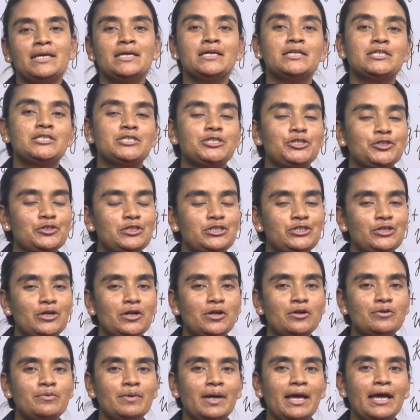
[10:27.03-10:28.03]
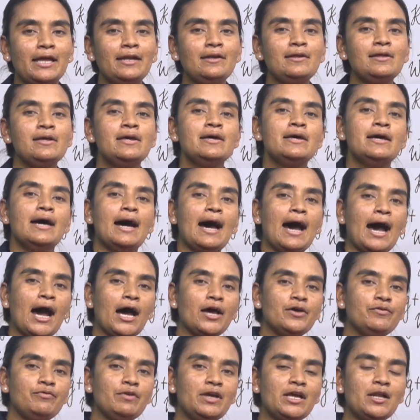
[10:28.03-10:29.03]
So children,
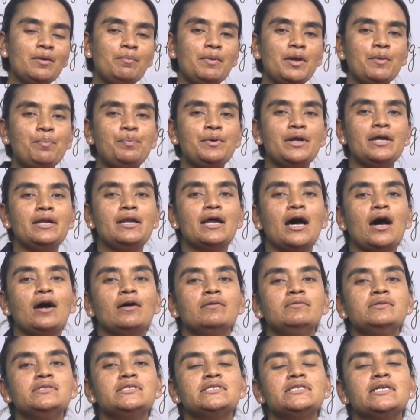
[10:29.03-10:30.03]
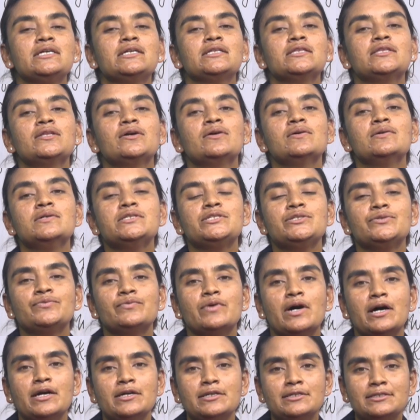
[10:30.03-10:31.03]
I will be pronouncing those
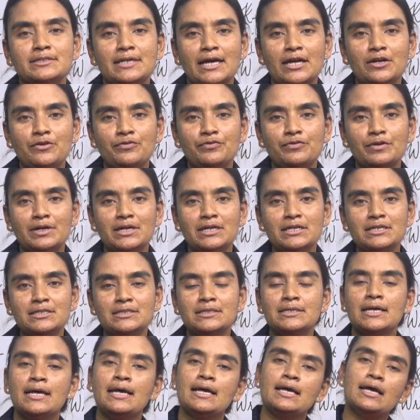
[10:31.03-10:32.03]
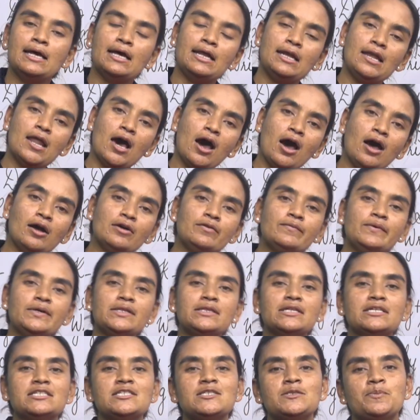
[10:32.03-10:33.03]
words at first along with
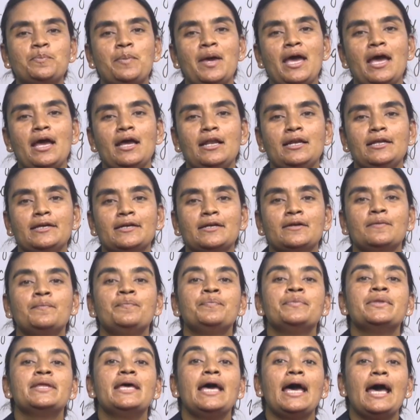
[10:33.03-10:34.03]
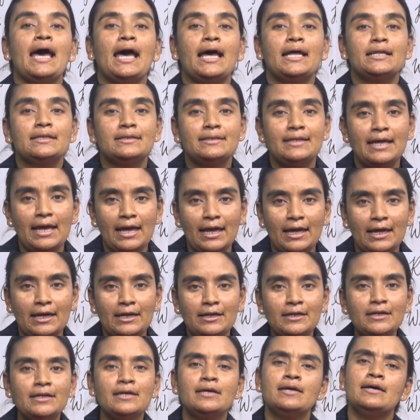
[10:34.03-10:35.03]
the spelling, and then
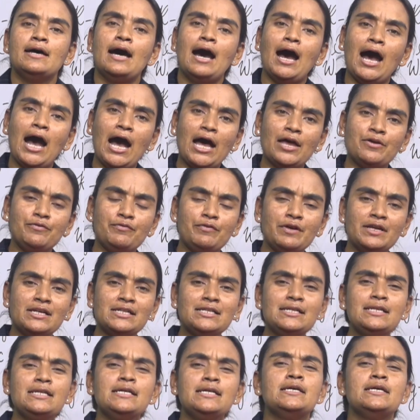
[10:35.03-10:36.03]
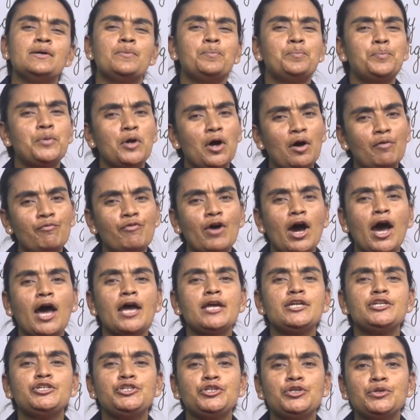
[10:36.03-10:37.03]
I will
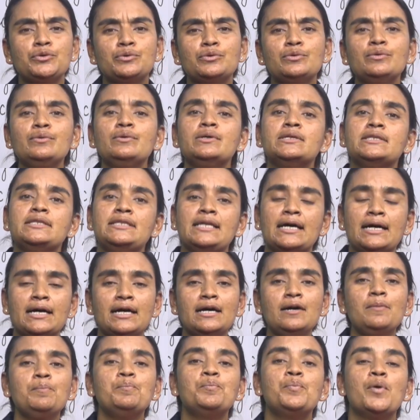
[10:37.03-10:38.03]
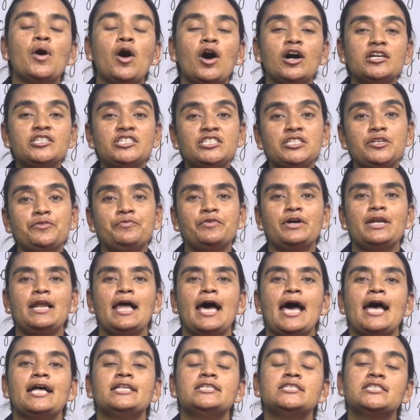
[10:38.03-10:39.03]
provide you the possible
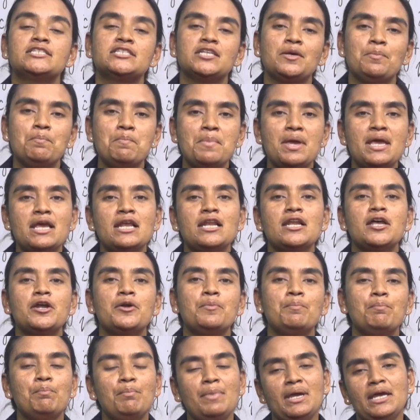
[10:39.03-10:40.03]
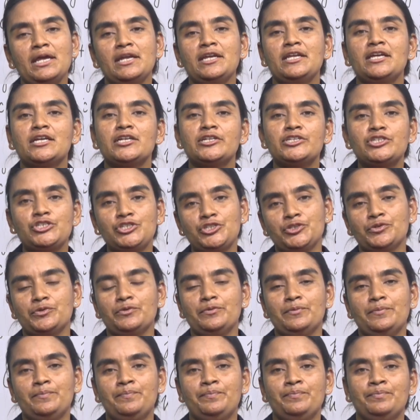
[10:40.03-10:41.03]
and similar meaning too.
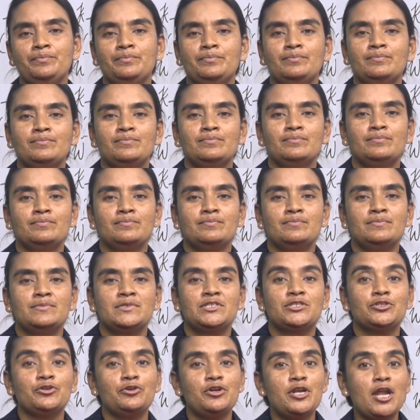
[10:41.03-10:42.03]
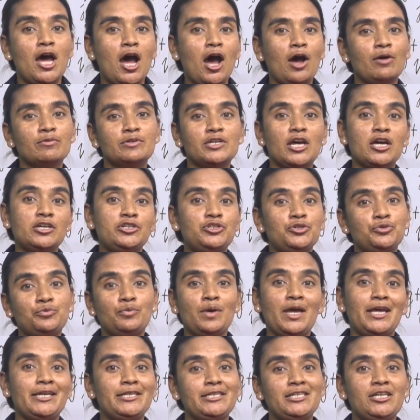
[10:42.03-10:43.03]
So now get
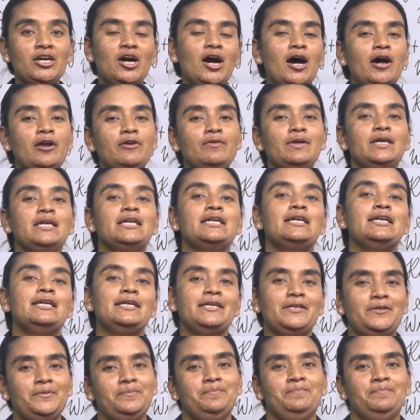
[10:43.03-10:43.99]
ready hurriedly.